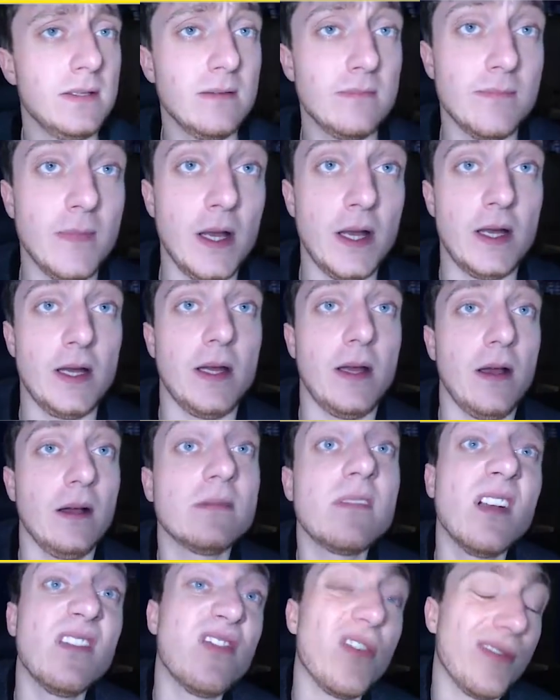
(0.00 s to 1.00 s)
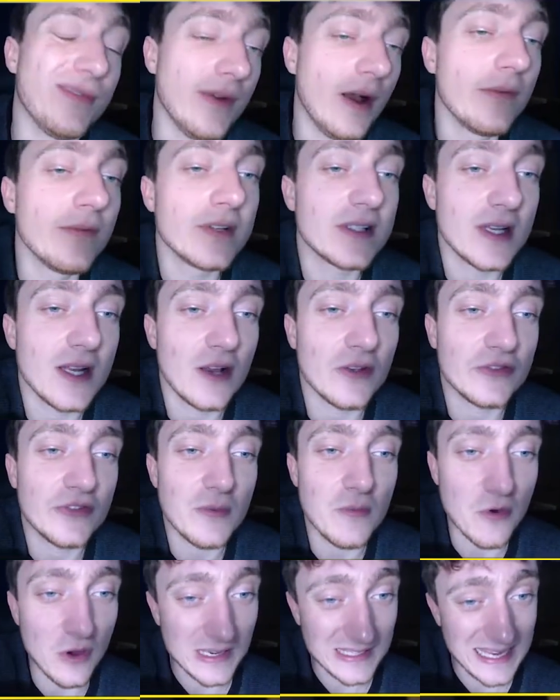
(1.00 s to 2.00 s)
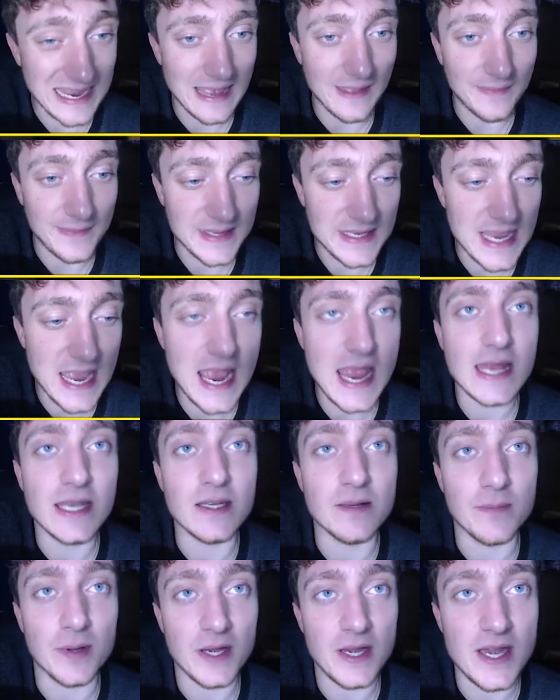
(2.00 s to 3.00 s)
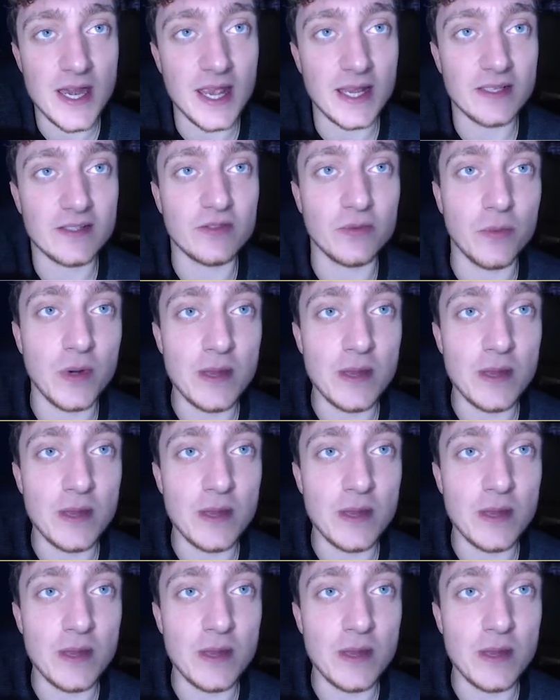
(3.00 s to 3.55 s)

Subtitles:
Obviously, I'll summarise at the end, but next we